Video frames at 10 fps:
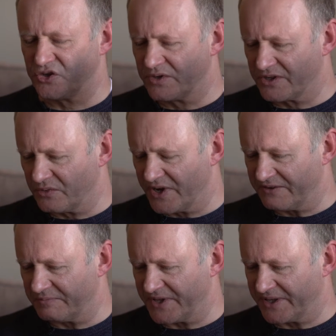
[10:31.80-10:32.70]
to another way
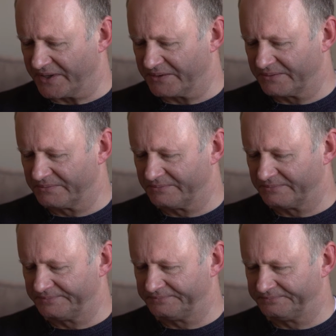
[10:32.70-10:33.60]
of being.
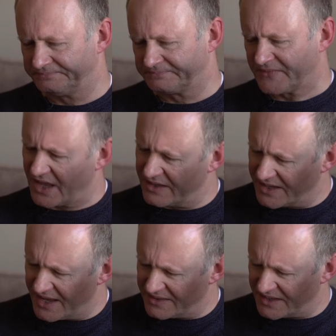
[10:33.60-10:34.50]
And
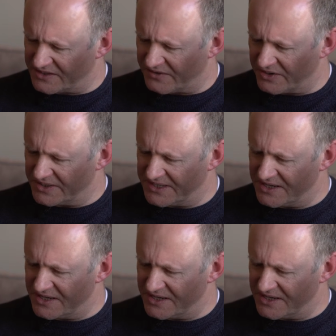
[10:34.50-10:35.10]
again, that's a very